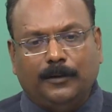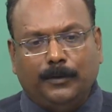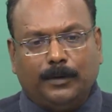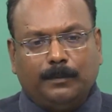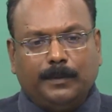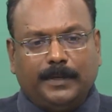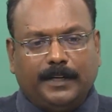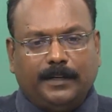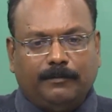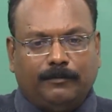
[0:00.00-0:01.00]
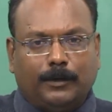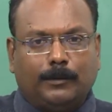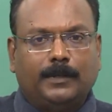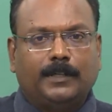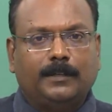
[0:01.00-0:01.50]
you have to get it
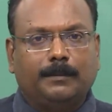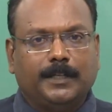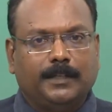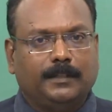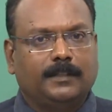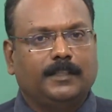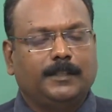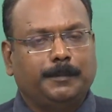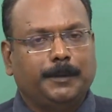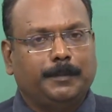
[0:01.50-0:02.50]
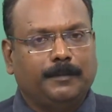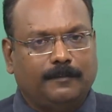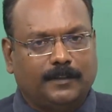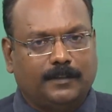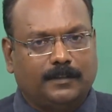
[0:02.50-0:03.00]
forwarded by these people
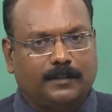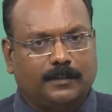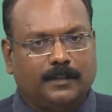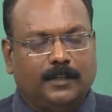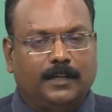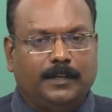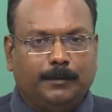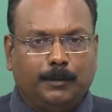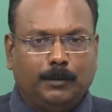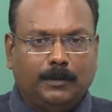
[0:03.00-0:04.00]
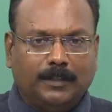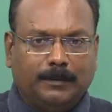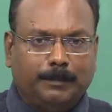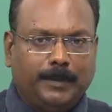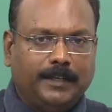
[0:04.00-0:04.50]
first. Your own
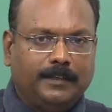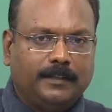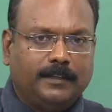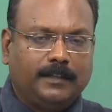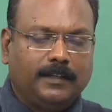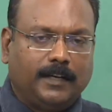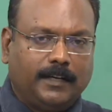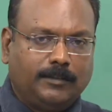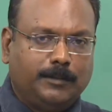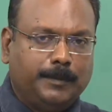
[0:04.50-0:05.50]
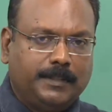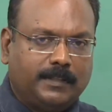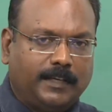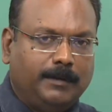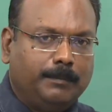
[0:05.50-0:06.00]
complaint has to be
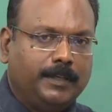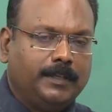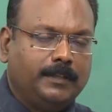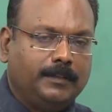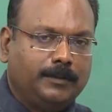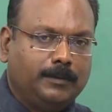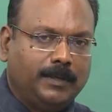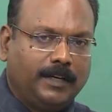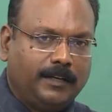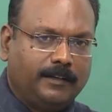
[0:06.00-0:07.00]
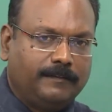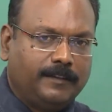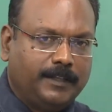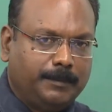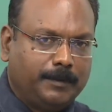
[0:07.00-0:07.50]
signed by your head of
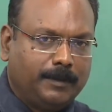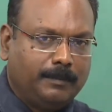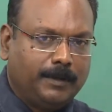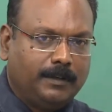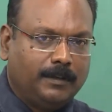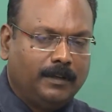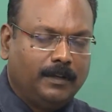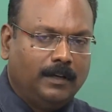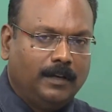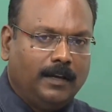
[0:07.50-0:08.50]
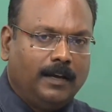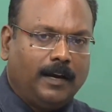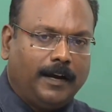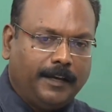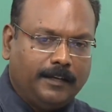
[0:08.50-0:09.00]
the department,
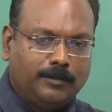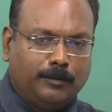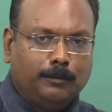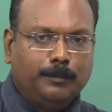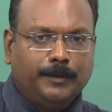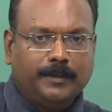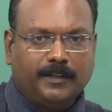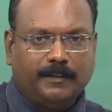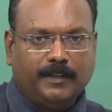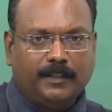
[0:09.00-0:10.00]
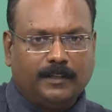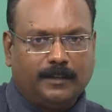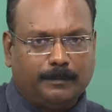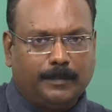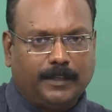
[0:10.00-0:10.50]
against whom you are giving the
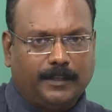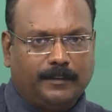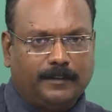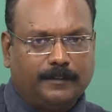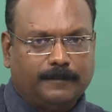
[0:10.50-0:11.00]
complaint.